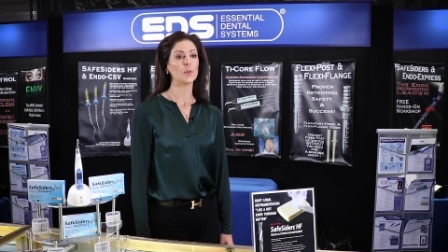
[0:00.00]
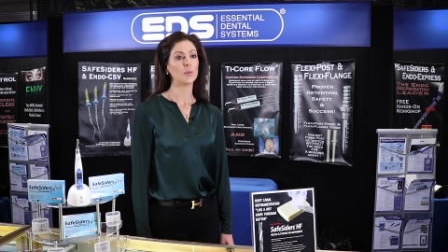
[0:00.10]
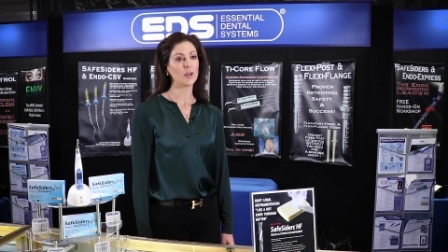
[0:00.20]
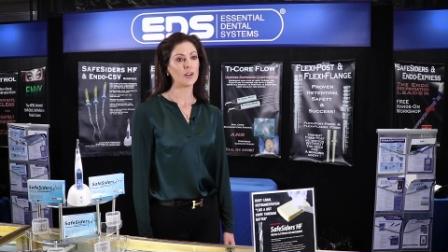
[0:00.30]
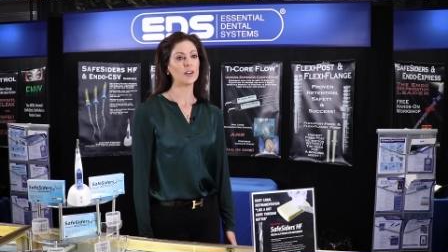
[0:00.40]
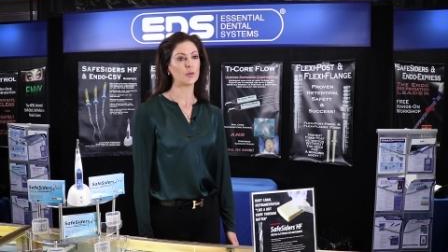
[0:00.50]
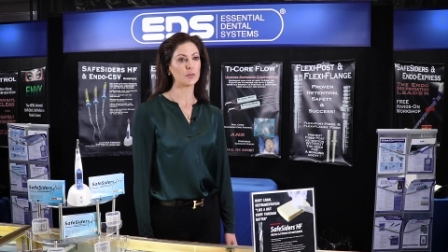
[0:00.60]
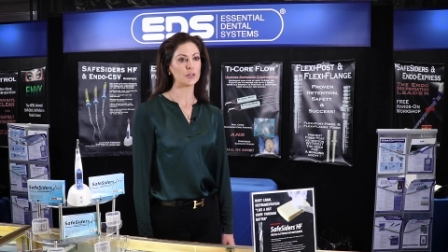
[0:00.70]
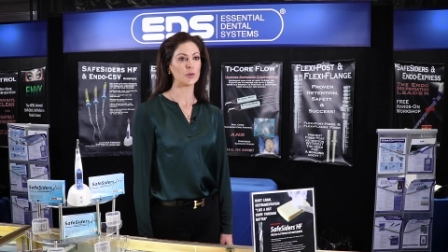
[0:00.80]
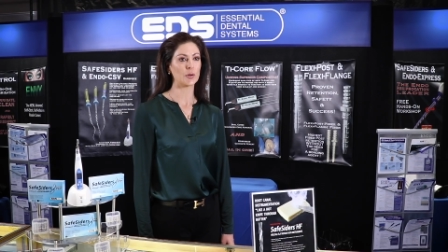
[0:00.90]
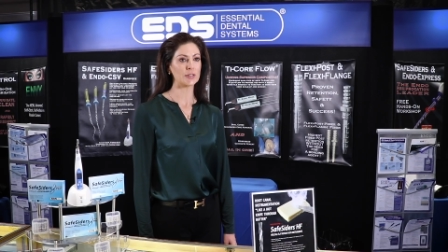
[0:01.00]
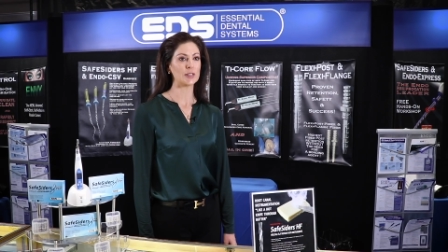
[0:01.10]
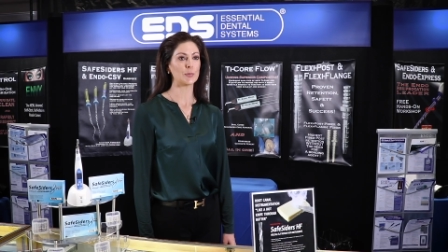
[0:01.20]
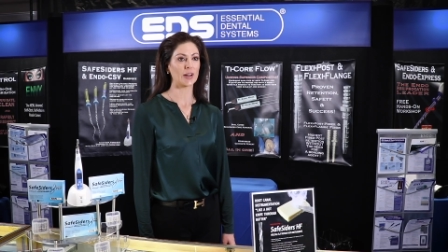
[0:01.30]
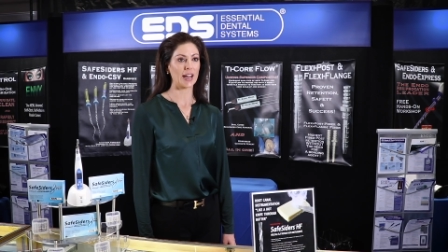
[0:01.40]
We are known for doing
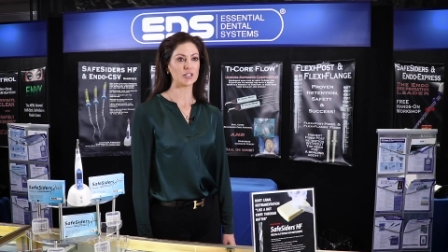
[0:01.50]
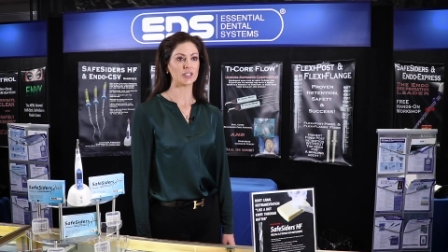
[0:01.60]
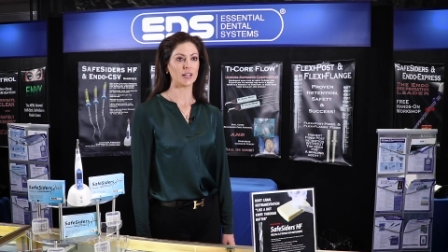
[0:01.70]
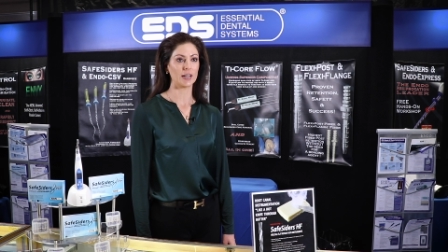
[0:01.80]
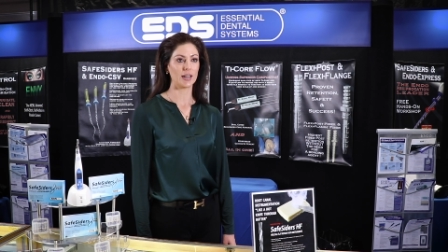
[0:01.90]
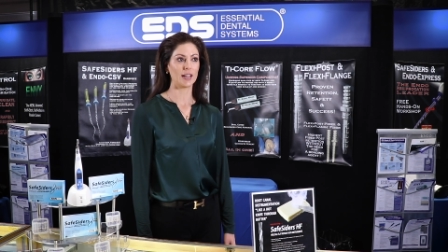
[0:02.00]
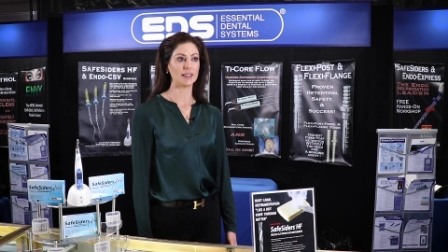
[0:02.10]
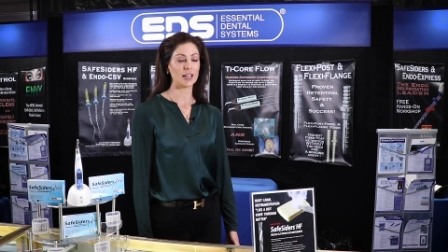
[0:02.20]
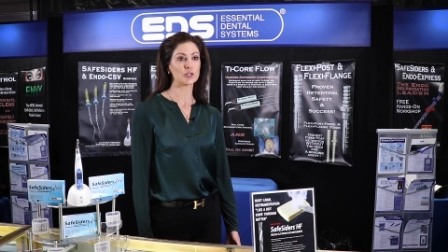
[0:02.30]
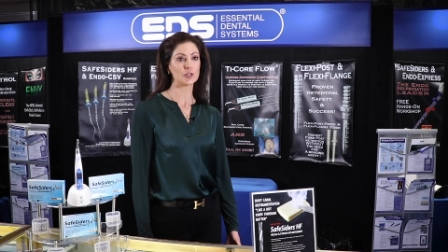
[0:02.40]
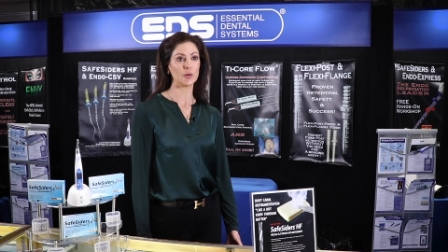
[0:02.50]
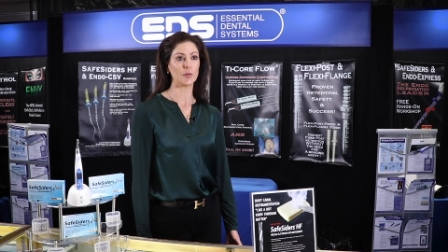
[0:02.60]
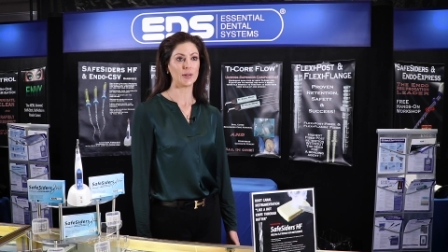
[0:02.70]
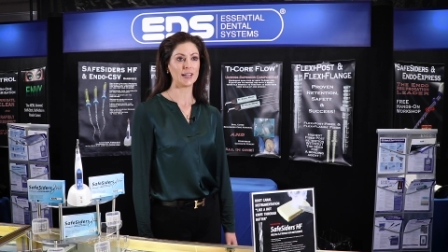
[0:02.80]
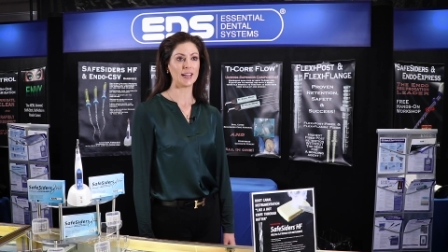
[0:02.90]
reciprocation, and that's
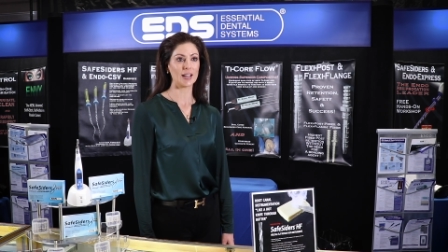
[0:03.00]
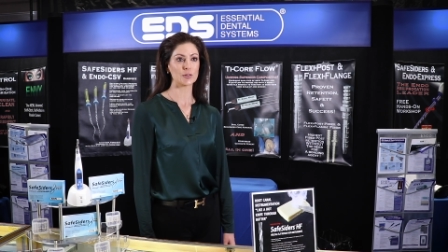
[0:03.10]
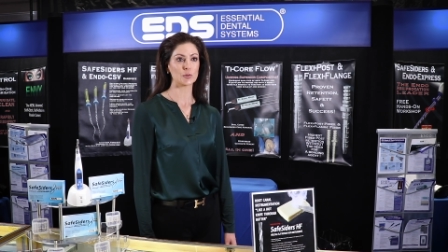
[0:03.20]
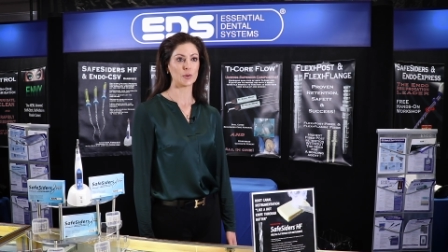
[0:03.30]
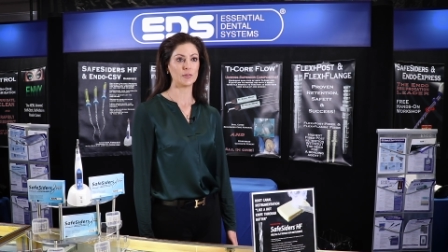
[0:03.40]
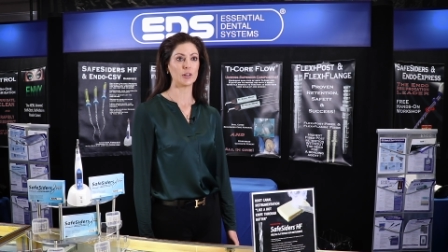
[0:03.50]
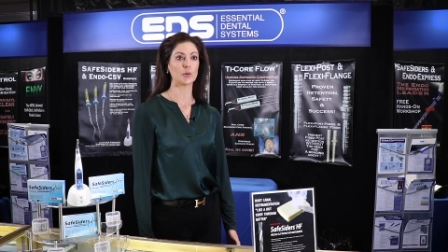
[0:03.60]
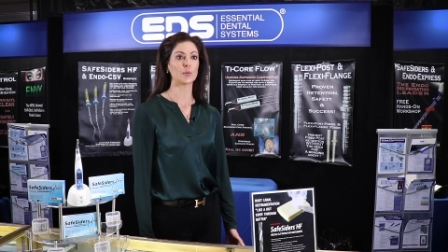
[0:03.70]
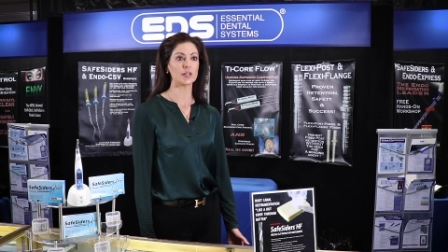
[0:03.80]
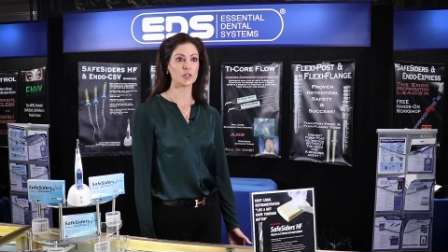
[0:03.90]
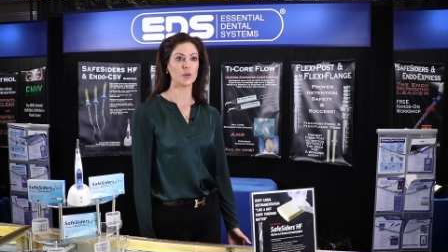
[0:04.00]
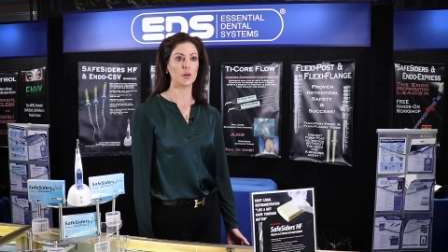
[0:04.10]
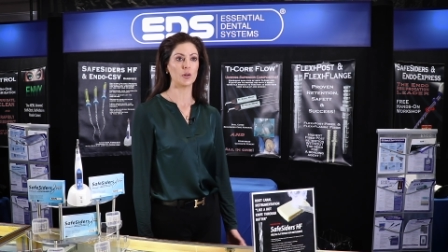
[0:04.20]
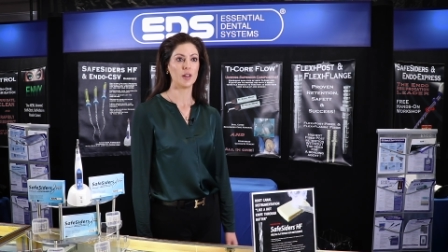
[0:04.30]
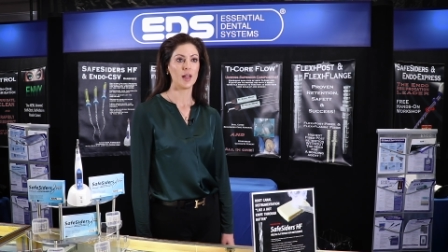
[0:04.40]
true. E D S was one of the
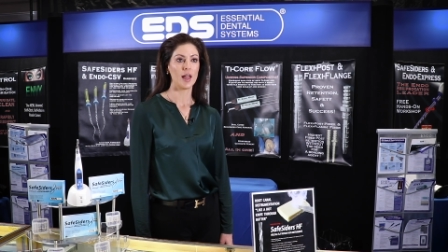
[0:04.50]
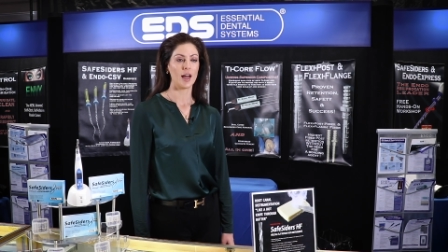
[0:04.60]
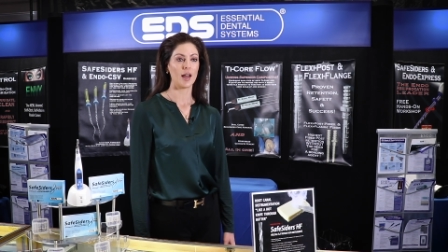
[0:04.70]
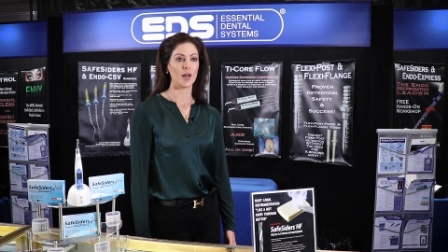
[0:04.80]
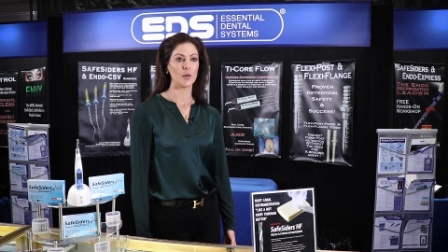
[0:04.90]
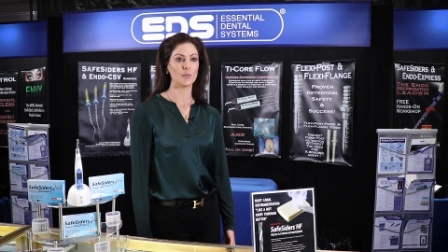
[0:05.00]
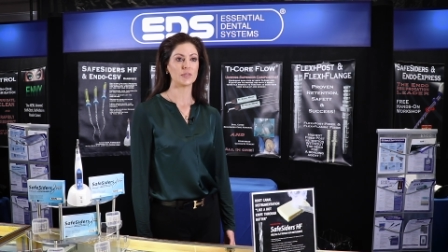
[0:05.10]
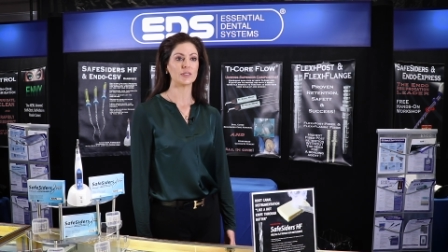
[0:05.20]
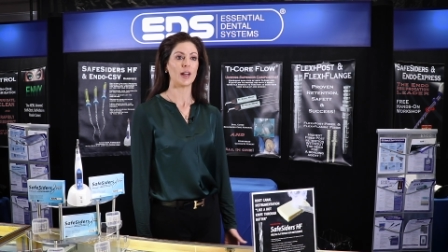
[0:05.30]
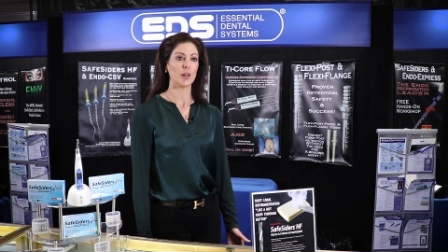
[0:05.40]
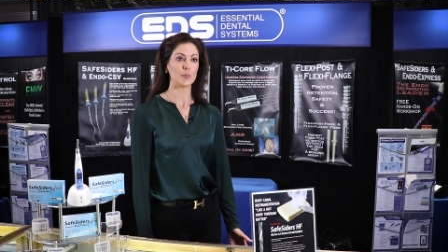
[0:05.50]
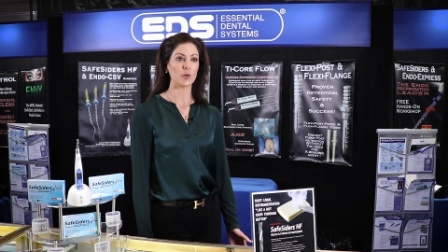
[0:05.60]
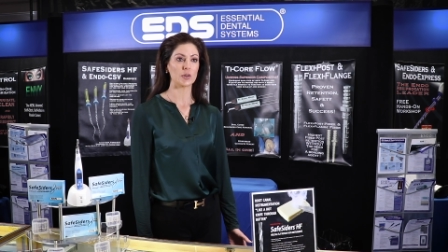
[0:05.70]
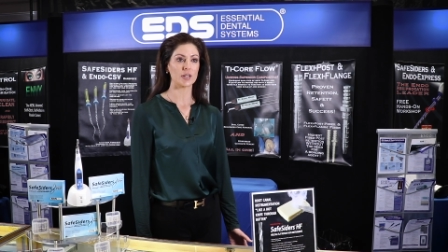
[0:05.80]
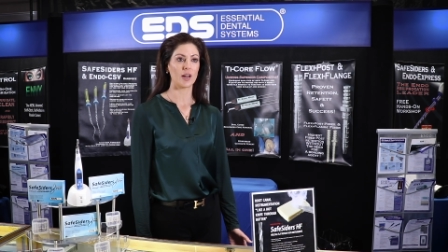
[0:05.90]
original um,
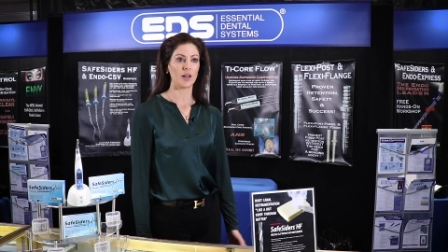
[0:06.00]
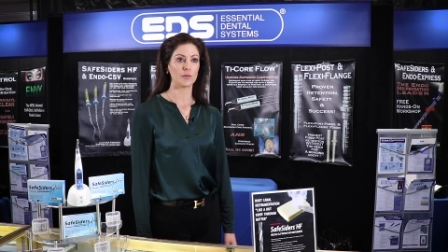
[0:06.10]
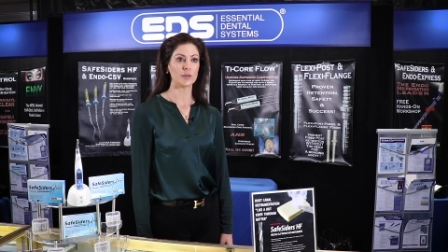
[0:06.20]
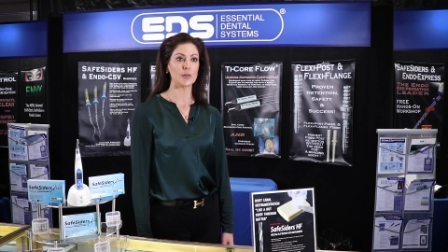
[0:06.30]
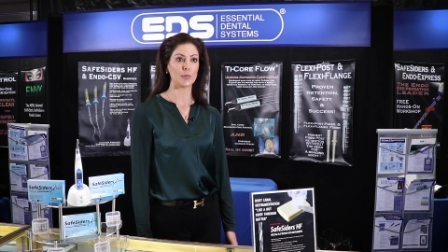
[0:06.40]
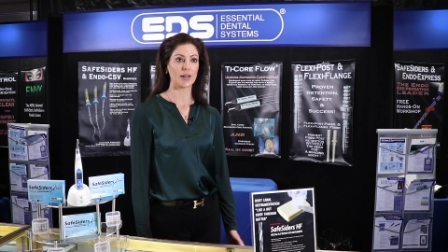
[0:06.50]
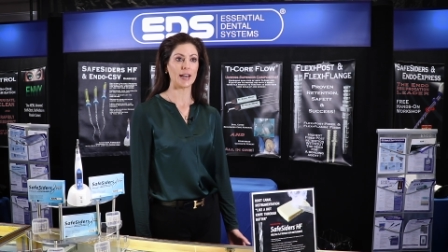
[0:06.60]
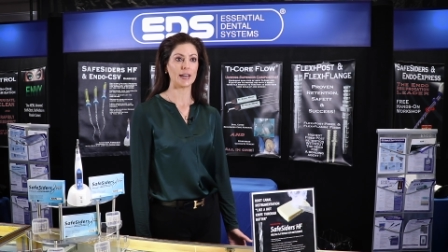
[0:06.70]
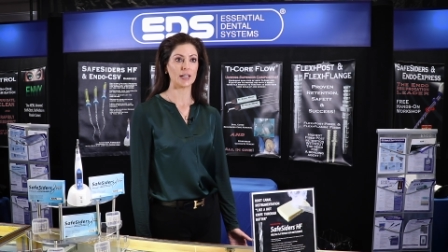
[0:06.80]
developers of reciprocating